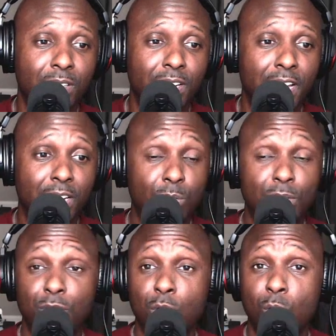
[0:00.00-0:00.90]
I don't
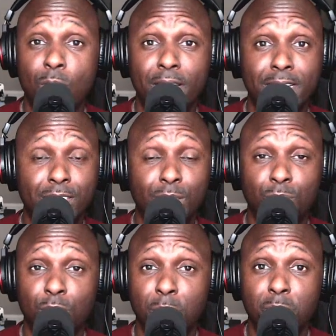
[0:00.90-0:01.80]
even know why that's
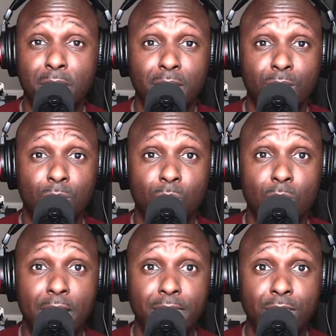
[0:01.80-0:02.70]
up for debate.
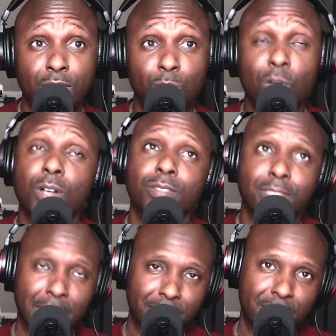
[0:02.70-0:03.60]
Well,
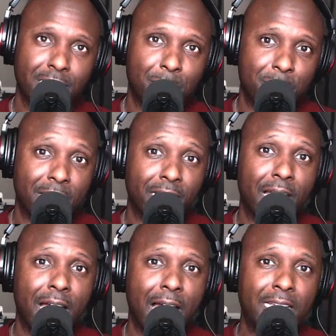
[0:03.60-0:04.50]
I take that back.
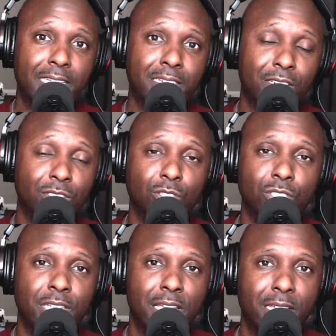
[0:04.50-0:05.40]
I can
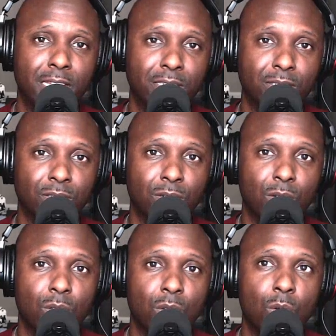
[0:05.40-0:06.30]
understand
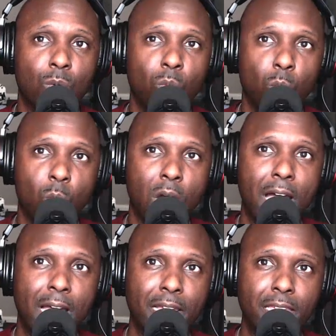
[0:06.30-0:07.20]

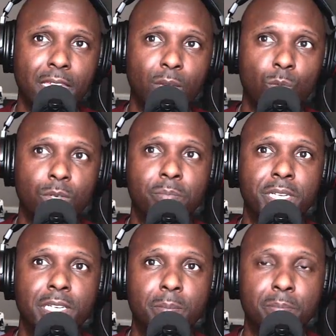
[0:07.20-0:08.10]
why it would
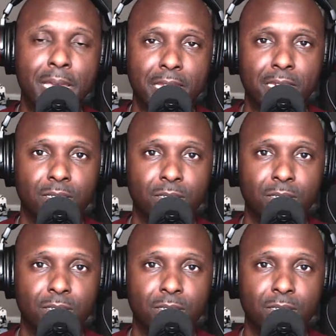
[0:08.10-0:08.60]
be debated.